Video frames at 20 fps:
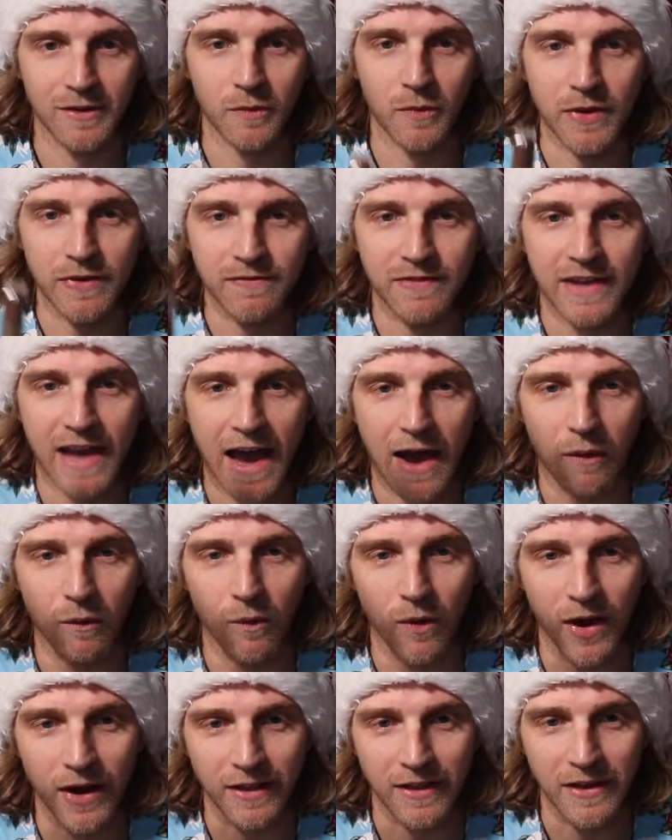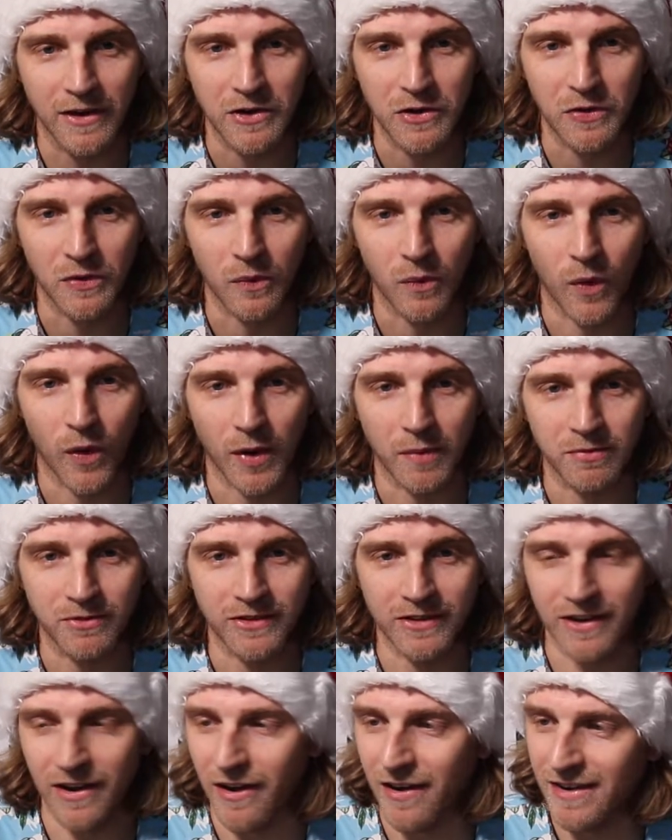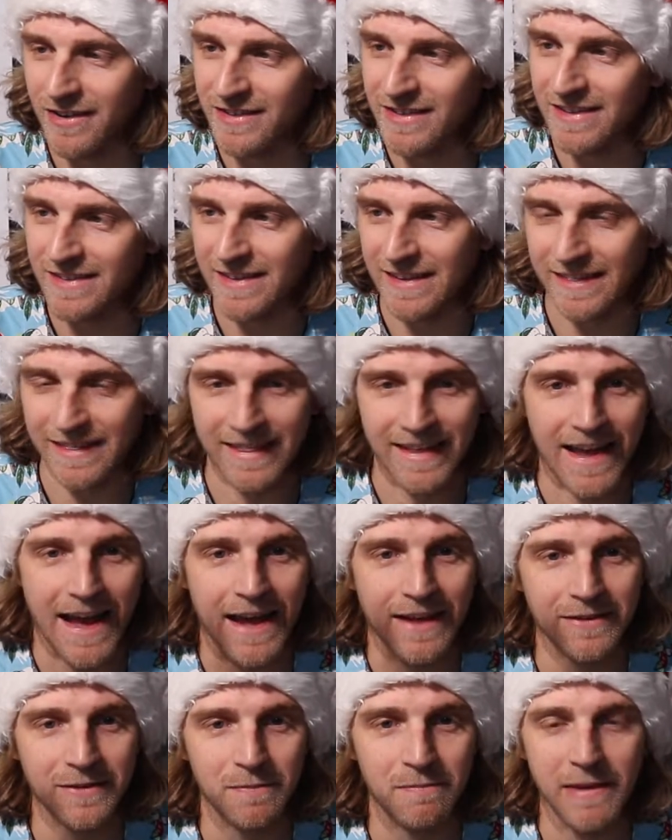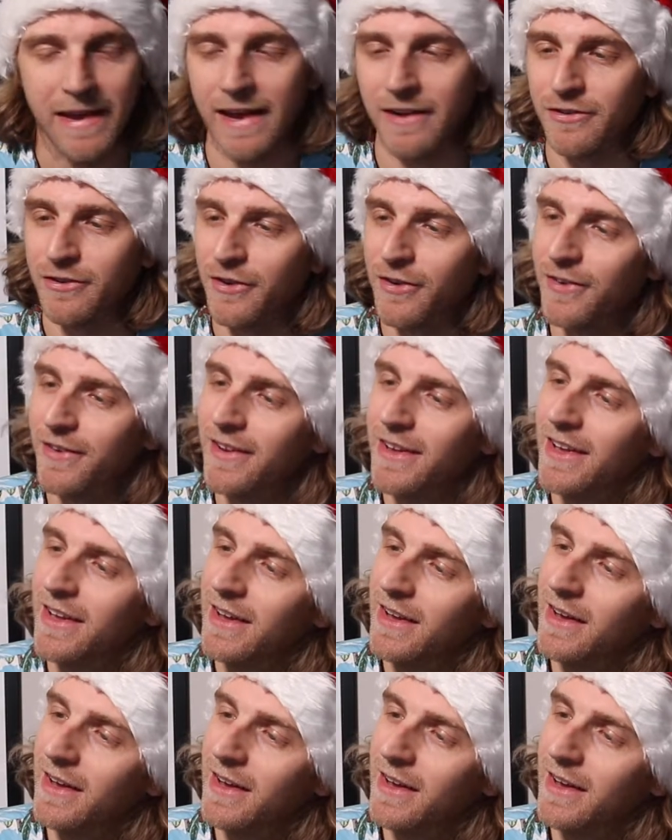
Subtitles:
We've got one of the new Warp cigars. Isn't that special?